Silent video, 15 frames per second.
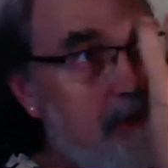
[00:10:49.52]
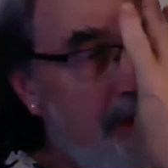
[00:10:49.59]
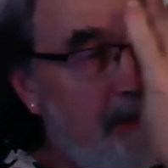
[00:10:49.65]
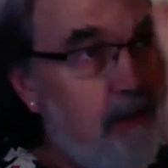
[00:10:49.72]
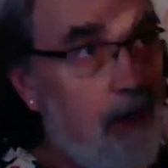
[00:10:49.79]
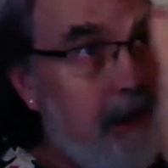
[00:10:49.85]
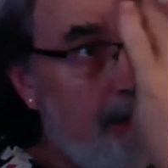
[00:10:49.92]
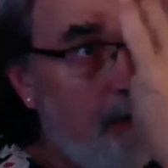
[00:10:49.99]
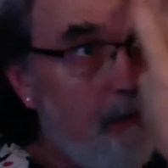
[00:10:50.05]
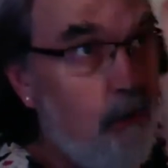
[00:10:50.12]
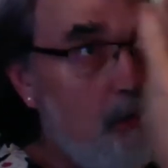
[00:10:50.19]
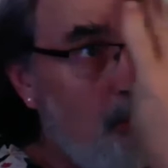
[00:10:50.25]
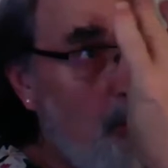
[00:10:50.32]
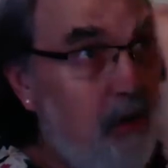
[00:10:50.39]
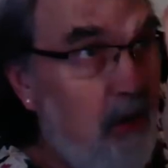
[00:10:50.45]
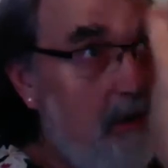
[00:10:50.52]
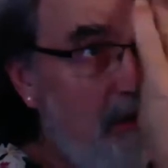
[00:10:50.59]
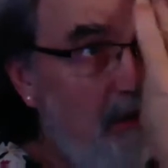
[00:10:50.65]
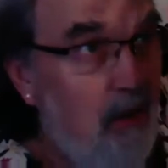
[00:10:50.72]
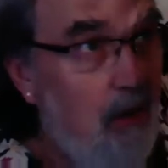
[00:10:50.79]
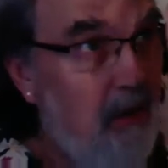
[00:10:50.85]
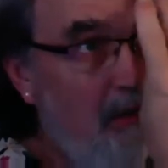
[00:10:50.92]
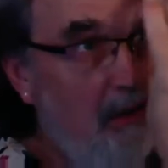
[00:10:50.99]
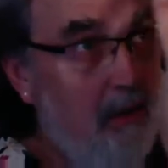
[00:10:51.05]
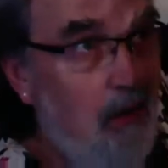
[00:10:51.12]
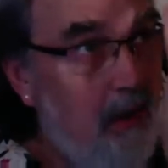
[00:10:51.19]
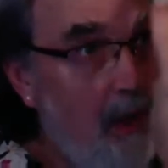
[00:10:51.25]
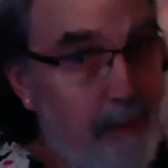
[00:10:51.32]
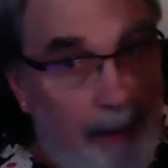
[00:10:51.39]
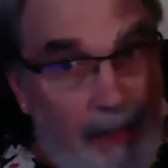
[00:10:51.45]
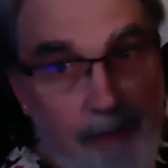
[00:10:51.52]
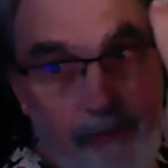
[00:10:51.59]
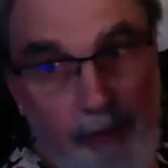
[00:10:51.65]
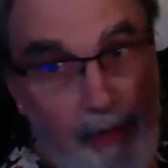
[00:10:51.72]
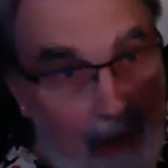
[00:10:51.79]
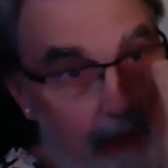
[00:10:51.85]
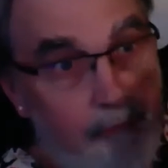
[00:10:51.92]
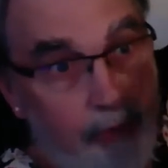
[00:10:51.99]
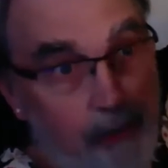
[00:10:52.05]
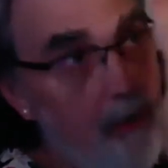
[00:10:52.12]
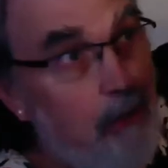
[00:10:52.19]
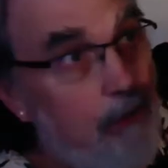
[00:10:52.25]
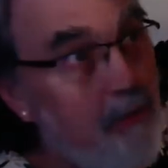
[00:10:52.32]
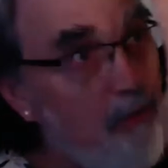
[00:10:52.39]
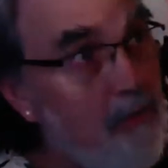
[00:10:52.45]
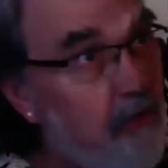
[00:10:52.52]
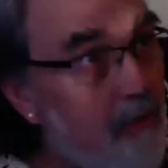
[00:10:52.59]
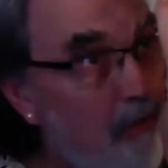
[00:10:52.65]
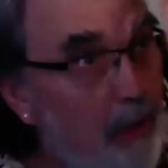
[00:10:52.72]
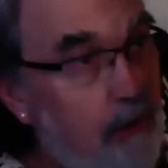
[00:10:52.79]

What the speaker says: that's kind of cool. But I haven't done this since I